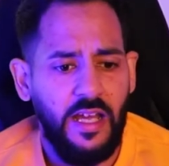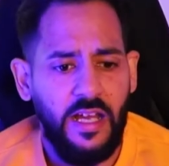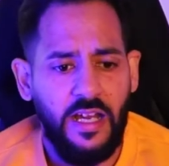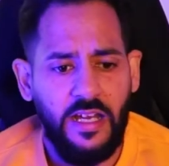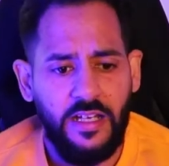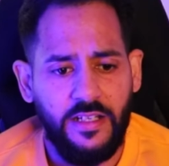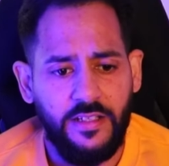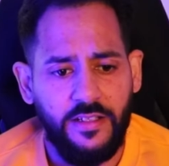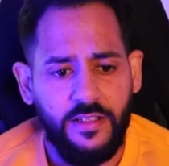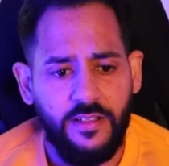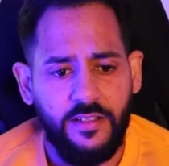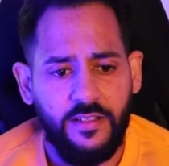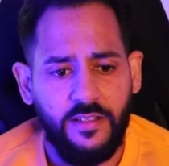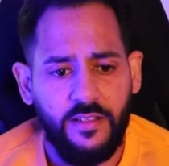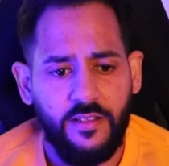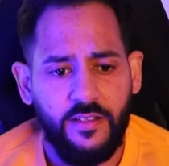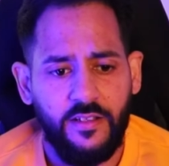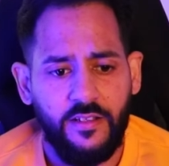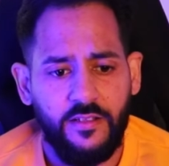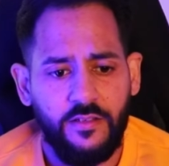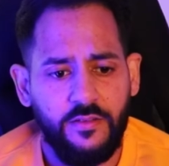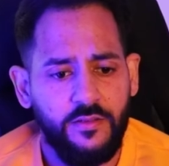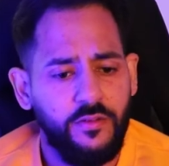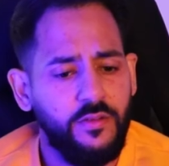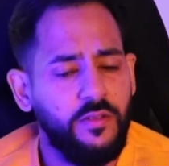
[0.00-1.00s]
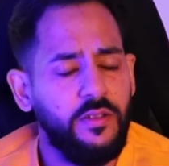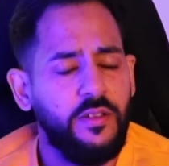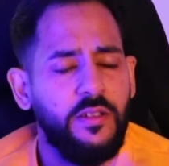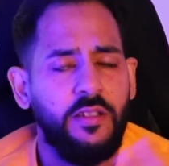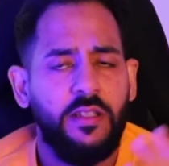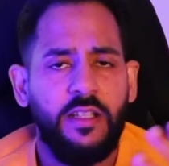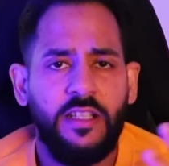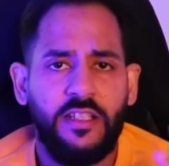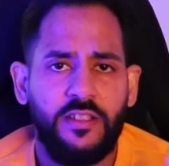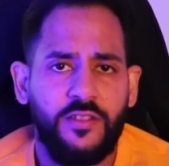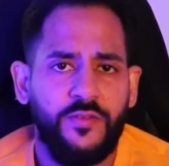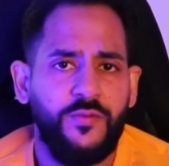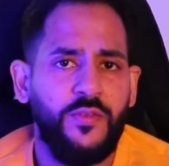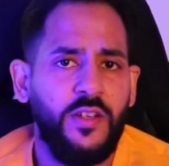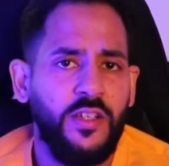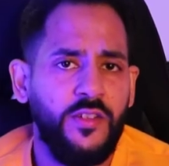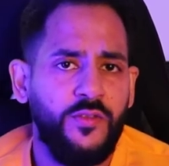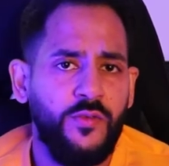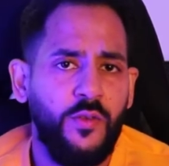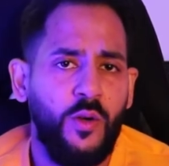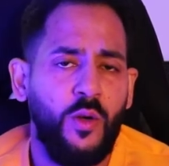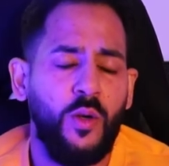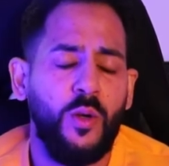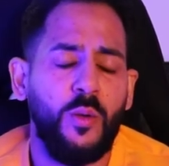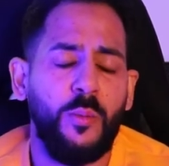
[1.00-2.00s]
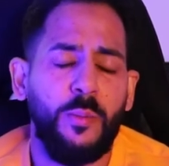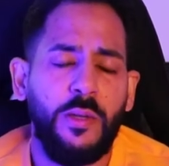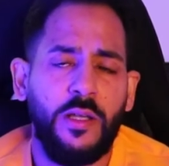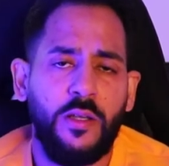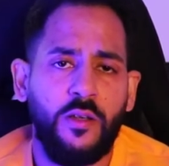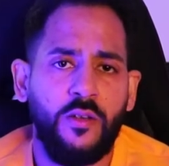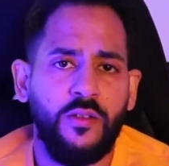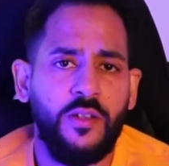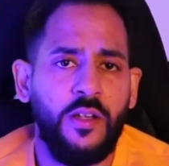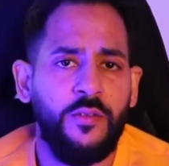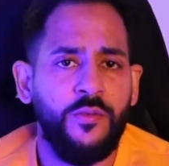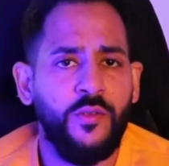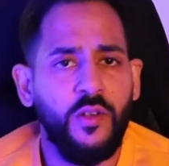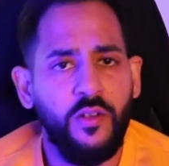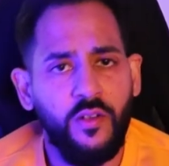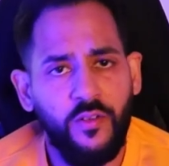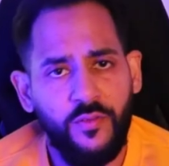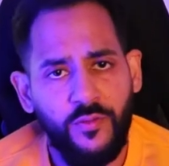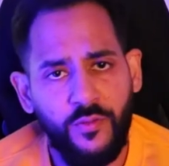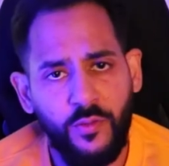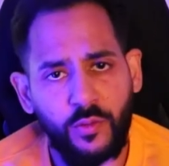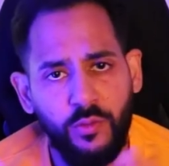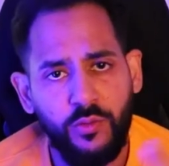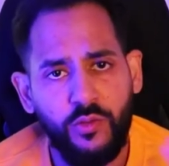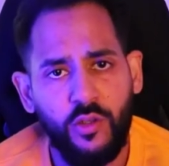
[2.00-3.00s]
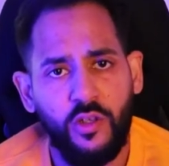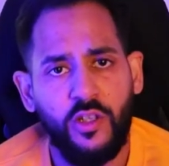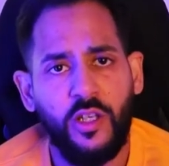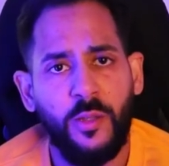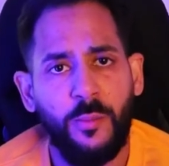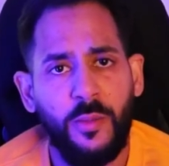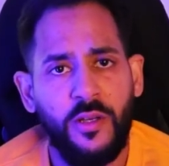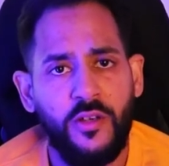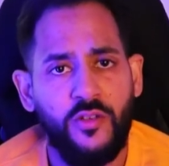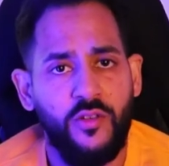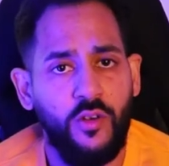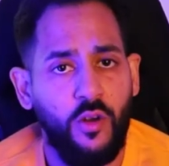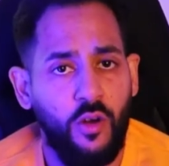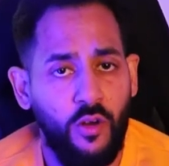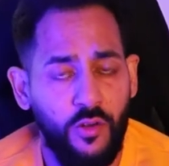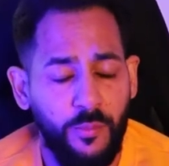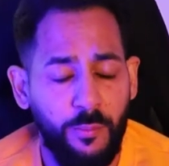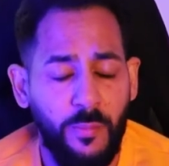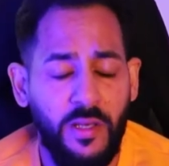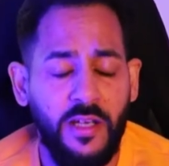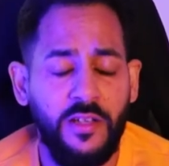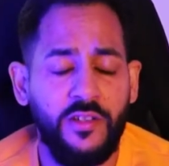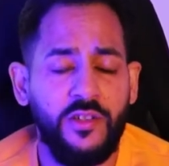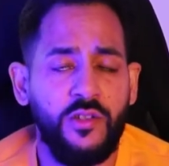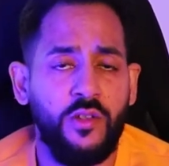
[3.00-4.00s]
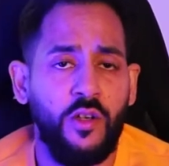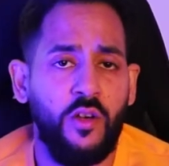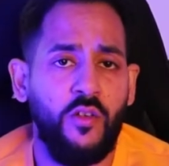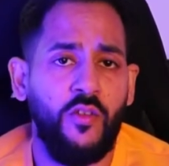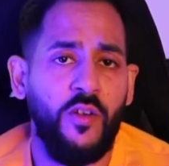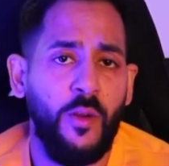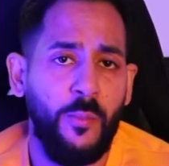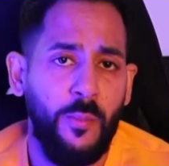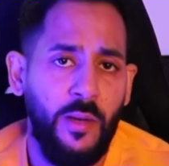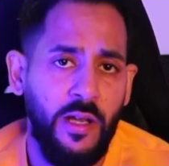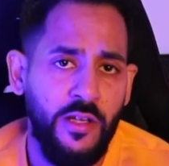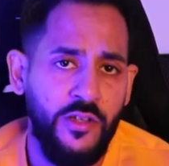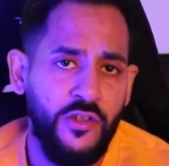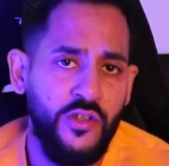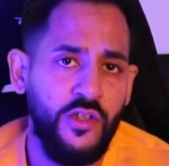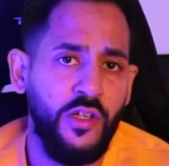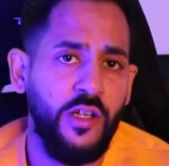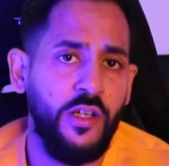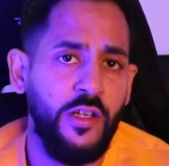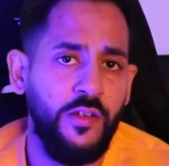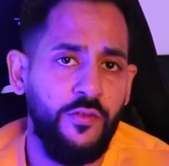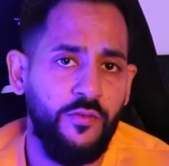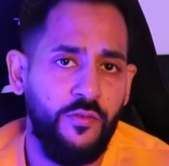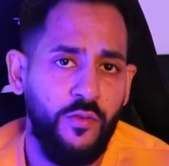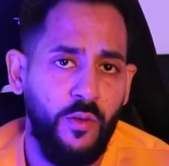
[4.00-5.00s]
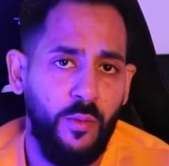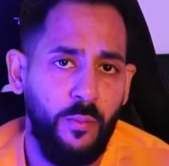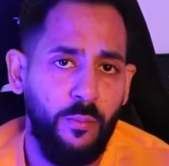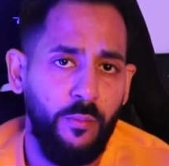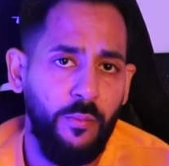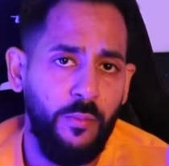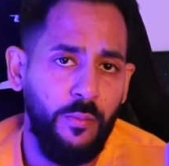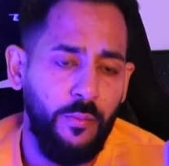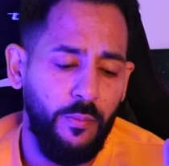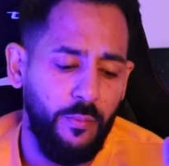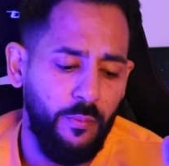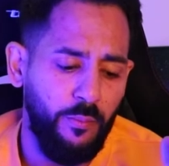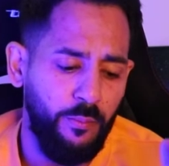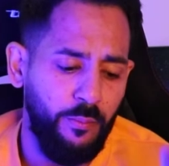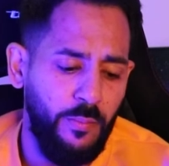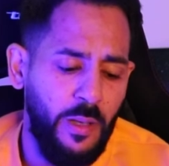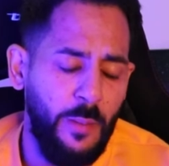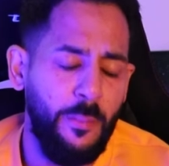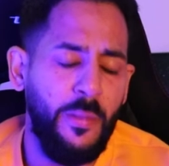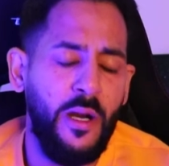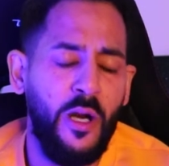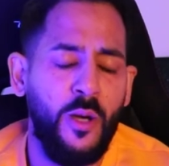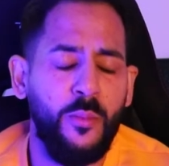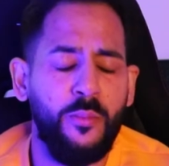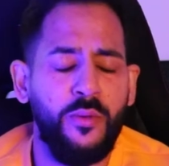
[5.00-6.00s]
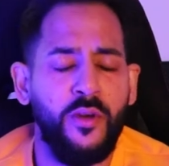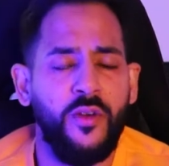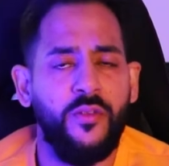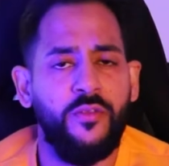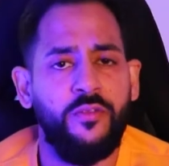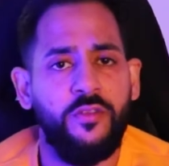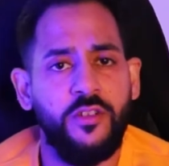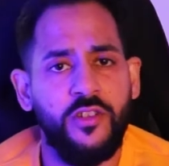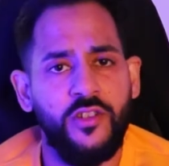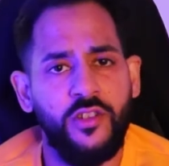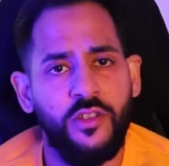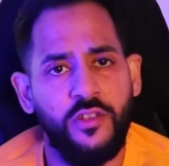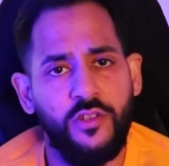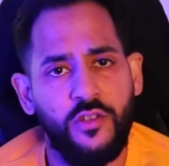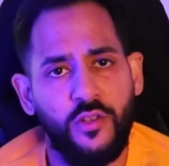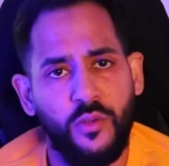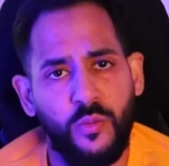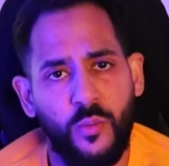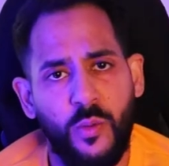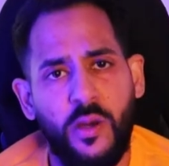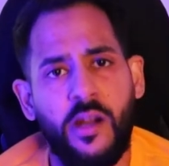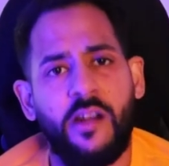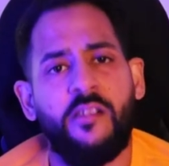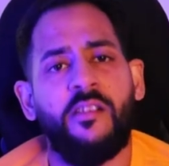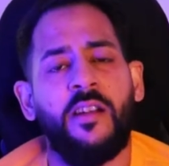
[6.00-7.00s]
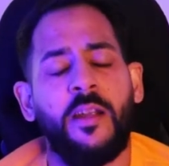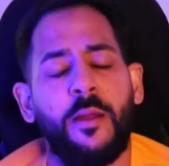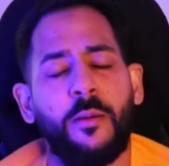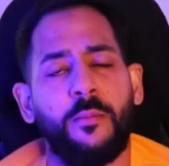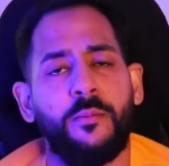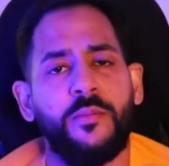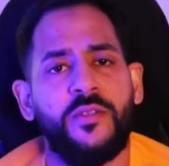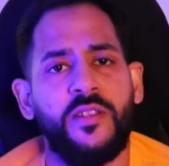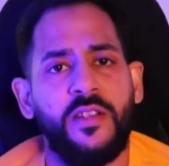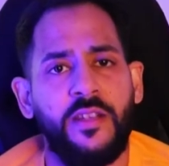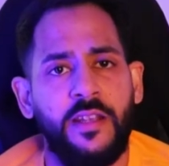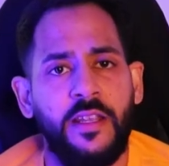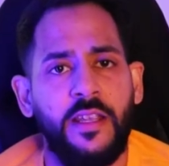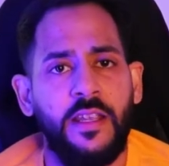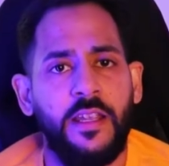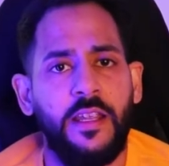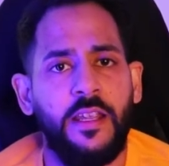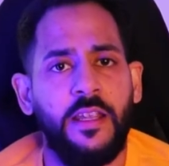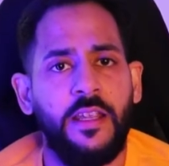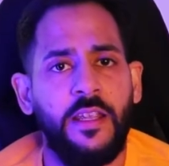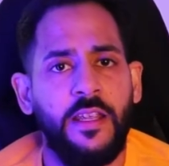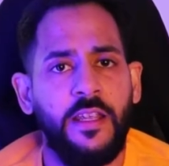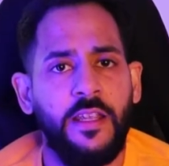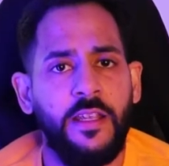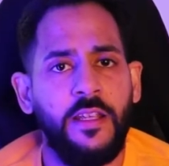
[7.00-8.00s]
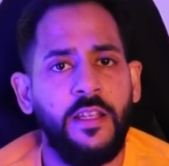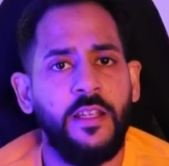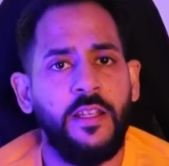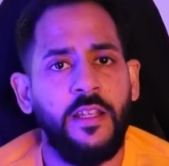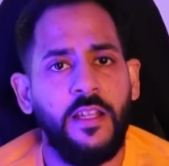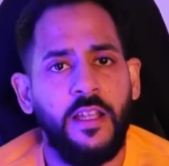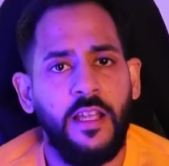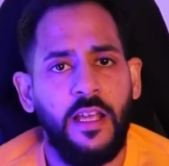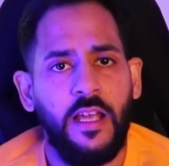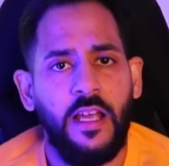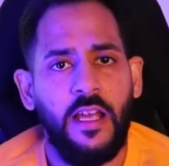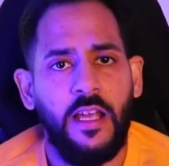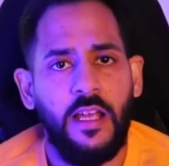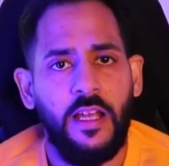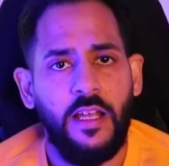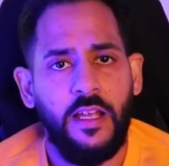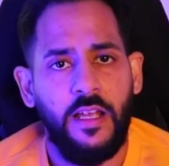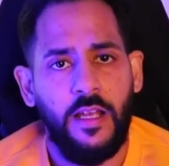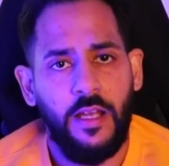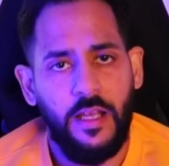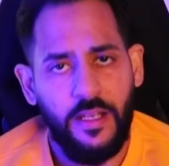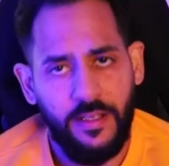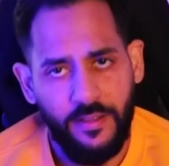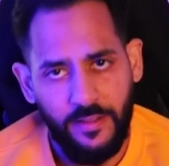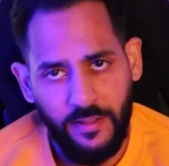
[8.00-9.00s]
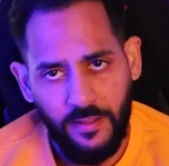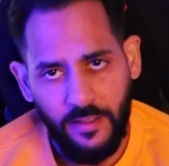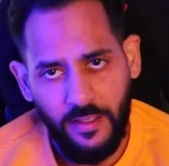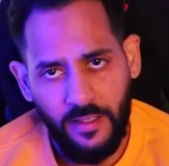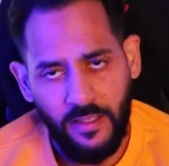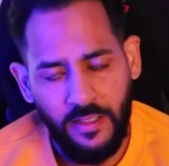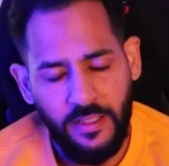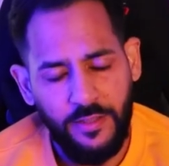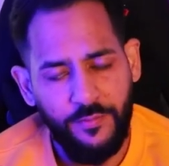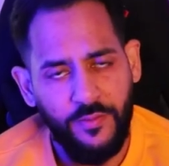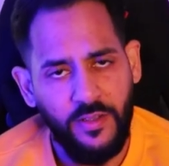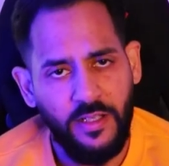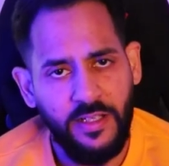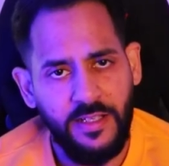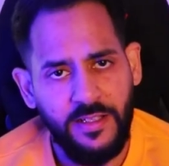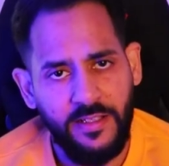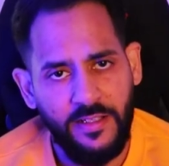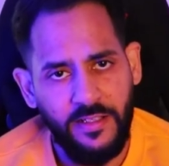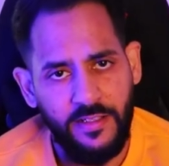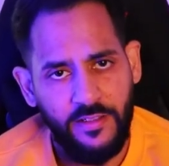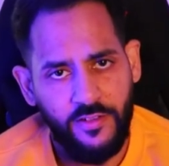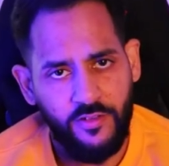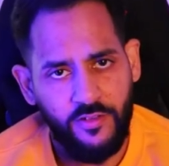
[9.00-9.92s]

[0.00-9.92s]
And let's fast forward because I've done a full documentary on my story, on my journey from my bowel perforation to where I am today. And I'll leave a link in the